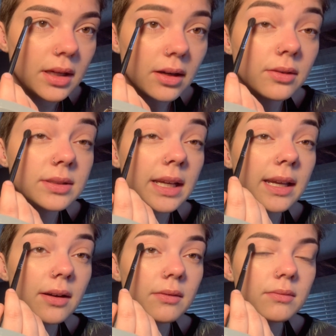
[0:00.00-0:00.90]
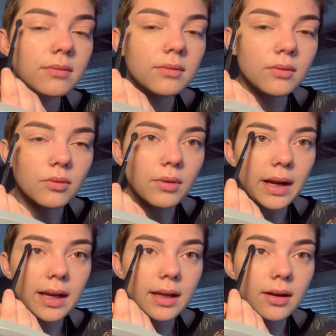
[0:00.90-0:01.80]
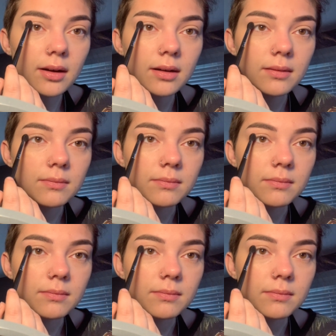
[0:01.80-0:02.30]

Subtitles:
I'll take it right here